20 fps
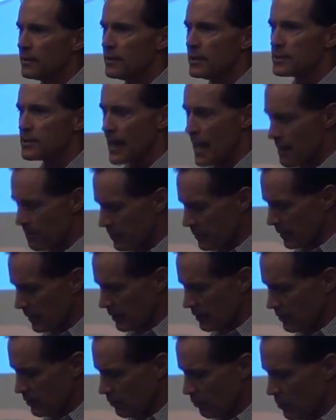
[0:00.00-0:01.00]
this
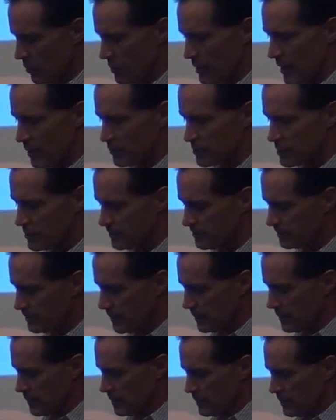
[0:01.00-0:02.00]
happening without
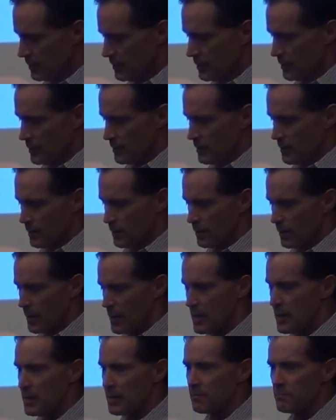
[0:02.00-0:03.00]

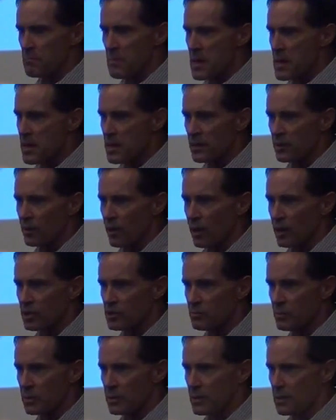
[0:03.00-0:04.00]
any media
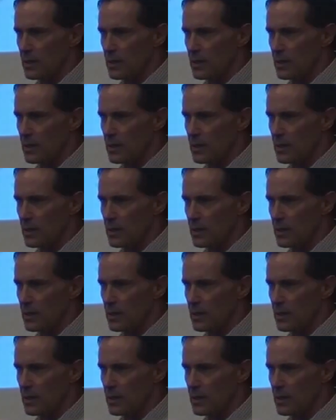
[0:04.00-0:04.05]
acknowledgement,